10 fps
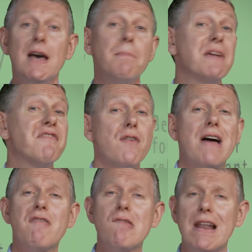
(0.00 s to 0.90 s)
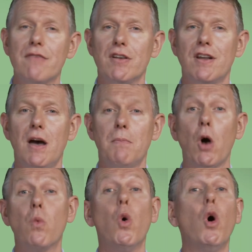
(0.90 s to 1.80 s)
Be forever relevant by
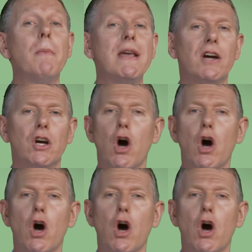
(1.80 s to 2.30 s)
warmly and